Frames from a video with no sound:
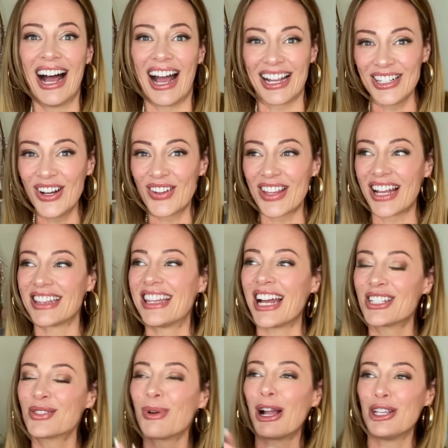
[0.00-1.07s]
I know that.
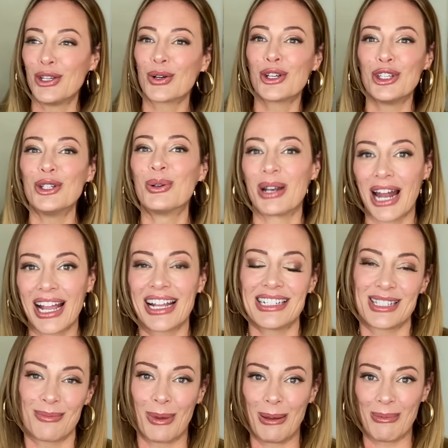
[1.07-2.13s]
That's why you're you and I
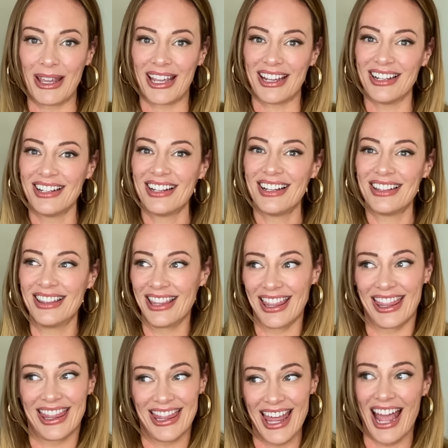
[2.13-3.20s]
get to be me.
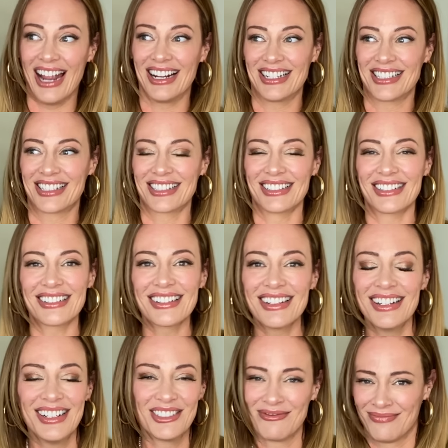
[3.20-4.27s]
Thanks.
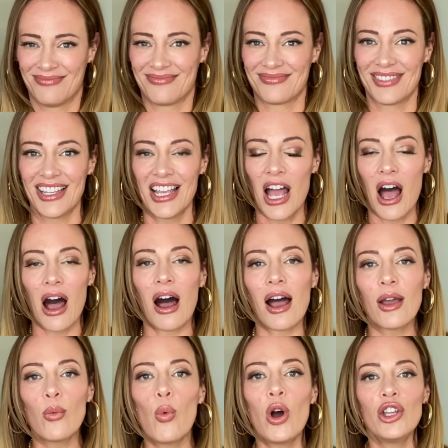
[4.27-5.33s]

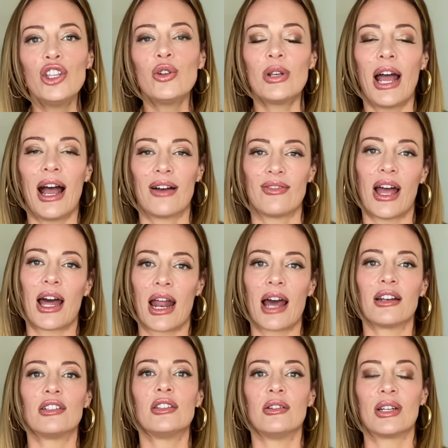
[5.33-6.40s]
I want you to have that
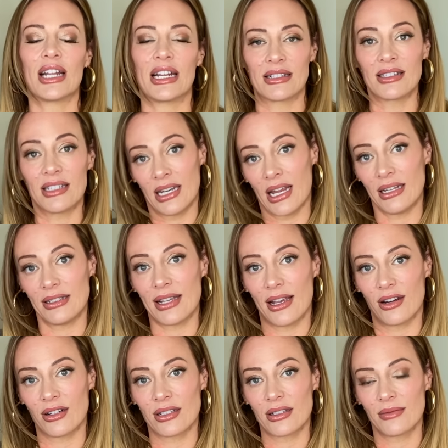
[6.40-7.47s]
attitude against the
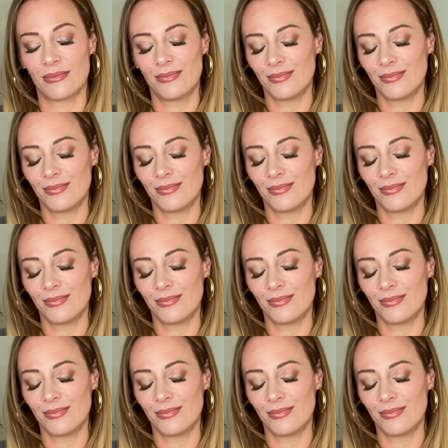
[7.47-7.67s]
naysayers.